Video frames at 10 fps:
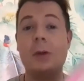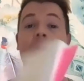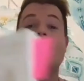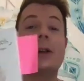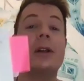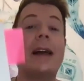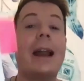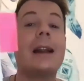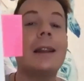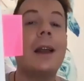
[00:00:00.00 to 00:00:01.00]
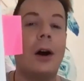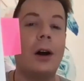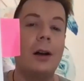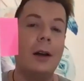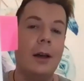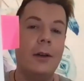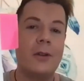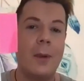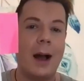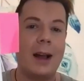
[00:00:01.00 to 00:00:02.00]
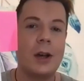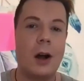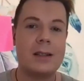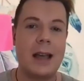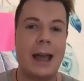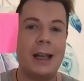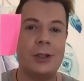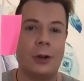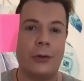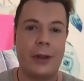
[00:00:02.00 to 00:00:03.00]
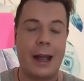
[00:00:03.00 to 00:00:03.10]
you will still get a lot from my talk to angels.